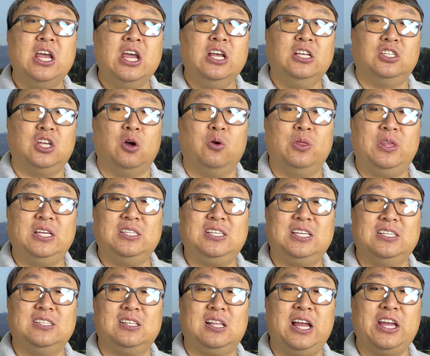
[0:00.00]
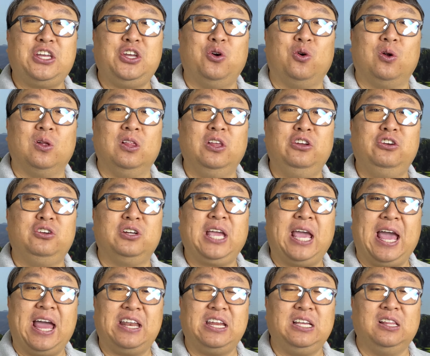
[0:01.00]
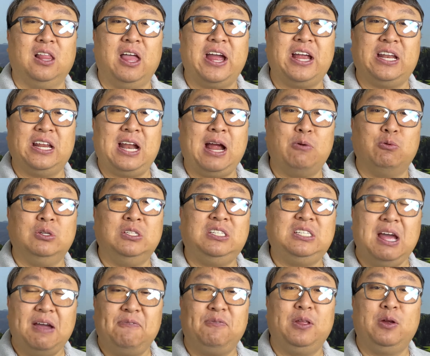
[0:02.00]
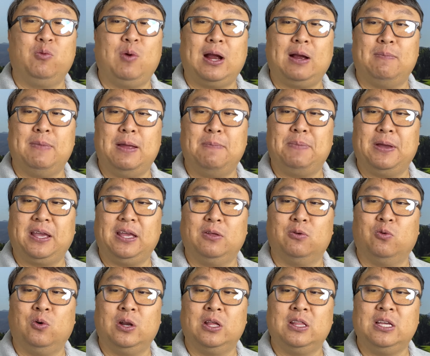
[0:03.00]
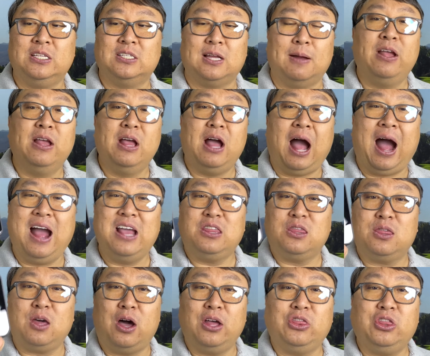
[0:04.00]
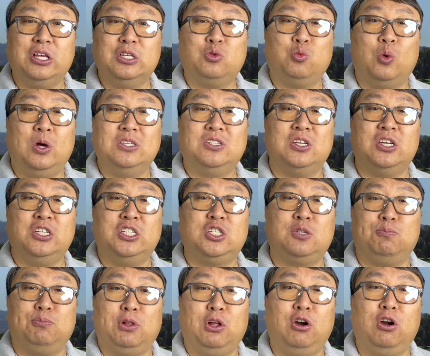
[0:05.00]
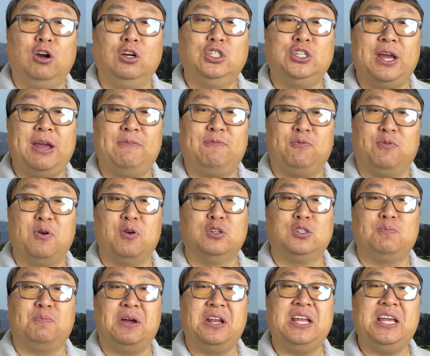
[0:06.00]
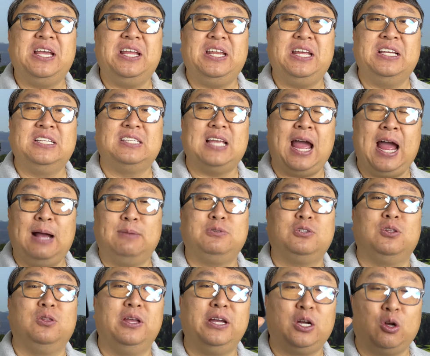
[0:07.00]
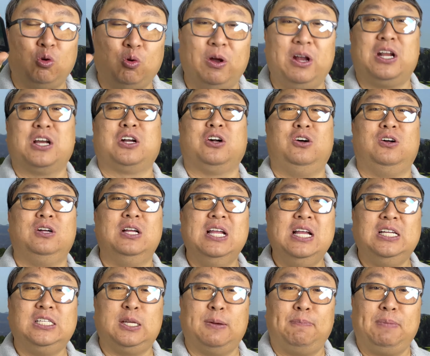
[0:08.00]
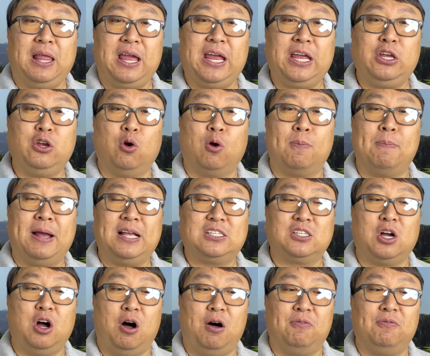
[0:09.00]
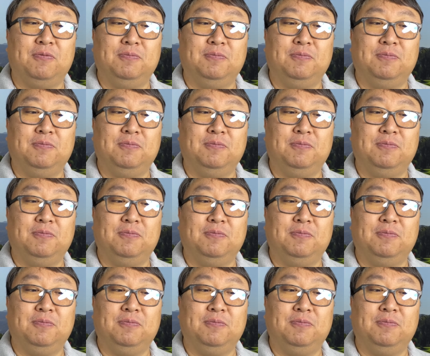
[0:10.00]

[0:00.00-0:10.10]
So this is like your little caddy light, and I would definitely recommend picking one of these up. I thought this was a splurge at first, but it is absolutely critical to playing your best golf.